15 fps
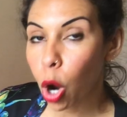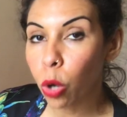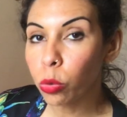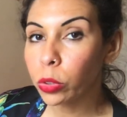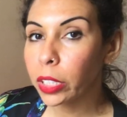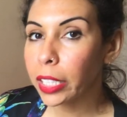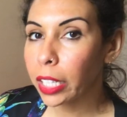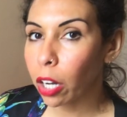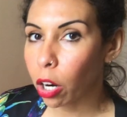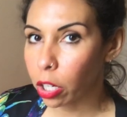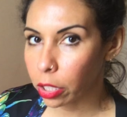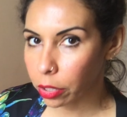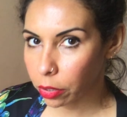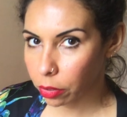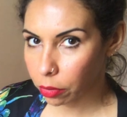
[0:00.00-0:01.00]
only
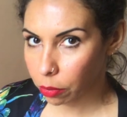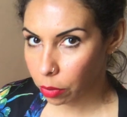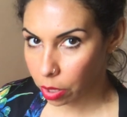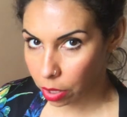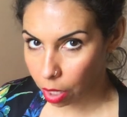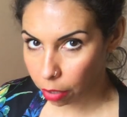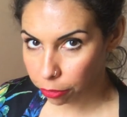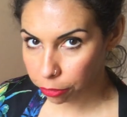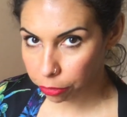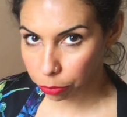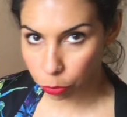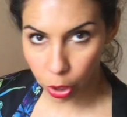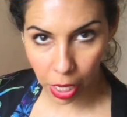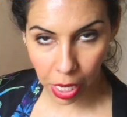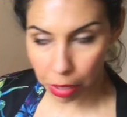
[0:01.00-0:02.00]
heart stuff,
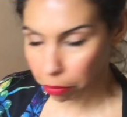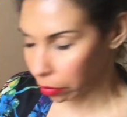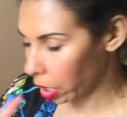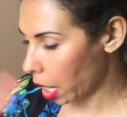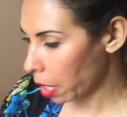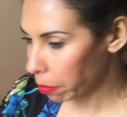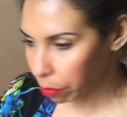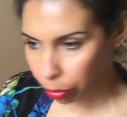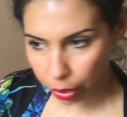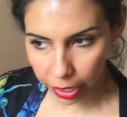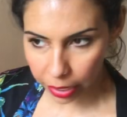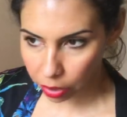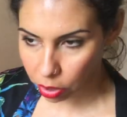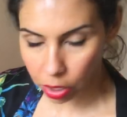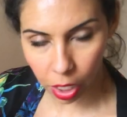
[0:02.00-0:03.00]
okay? Not
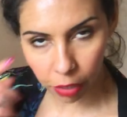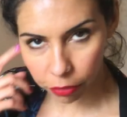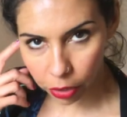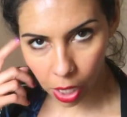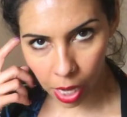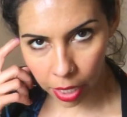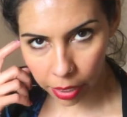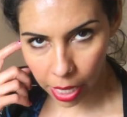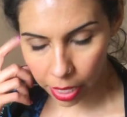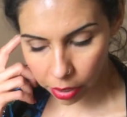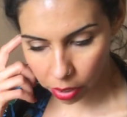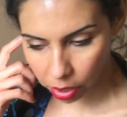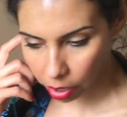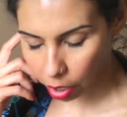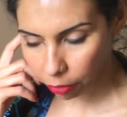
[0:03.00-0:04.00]
brain stuff, not head
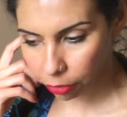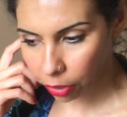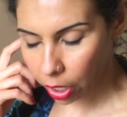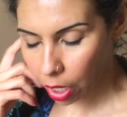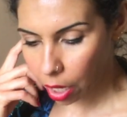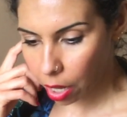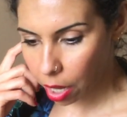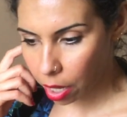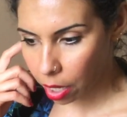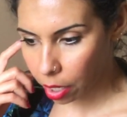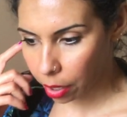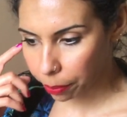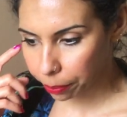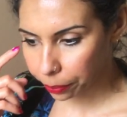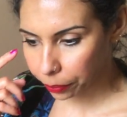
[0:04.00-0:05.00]
stuff.
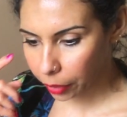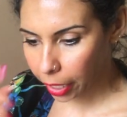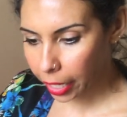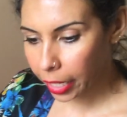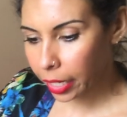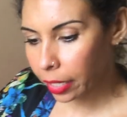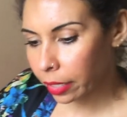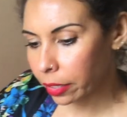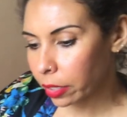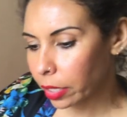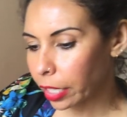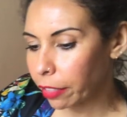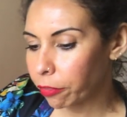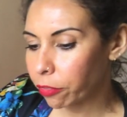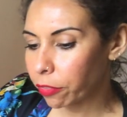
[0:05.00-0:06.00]
And
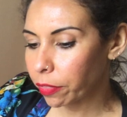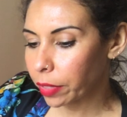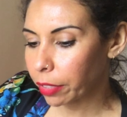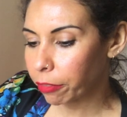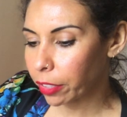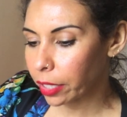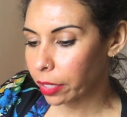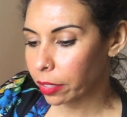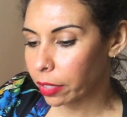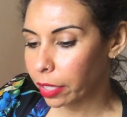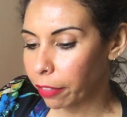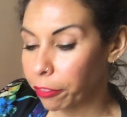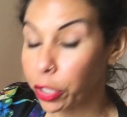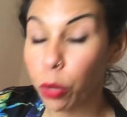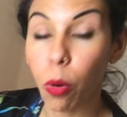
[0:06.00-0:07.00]

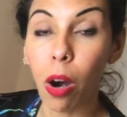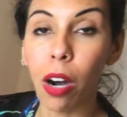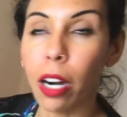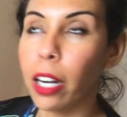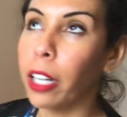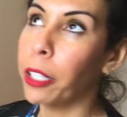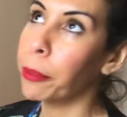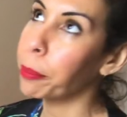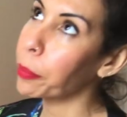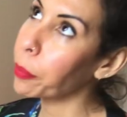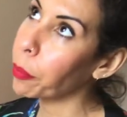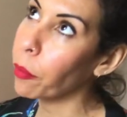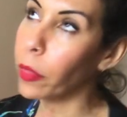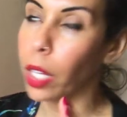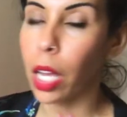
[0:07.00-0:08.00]
if you are
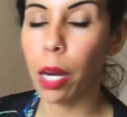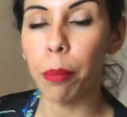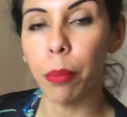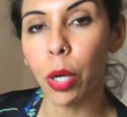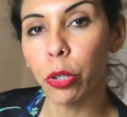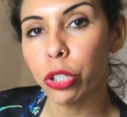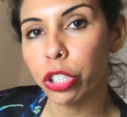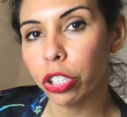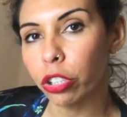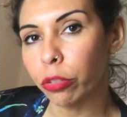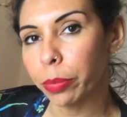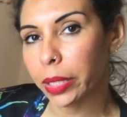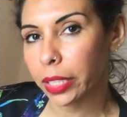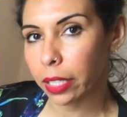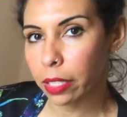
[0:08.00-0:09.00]
emotional
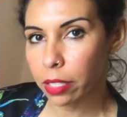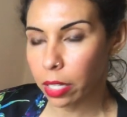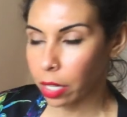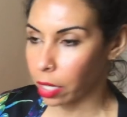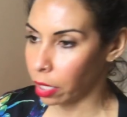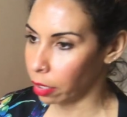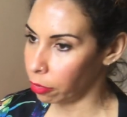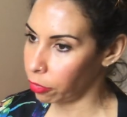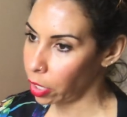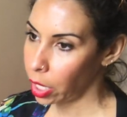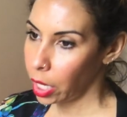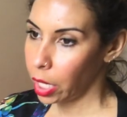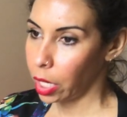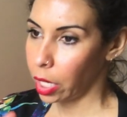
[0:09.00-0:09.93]
because of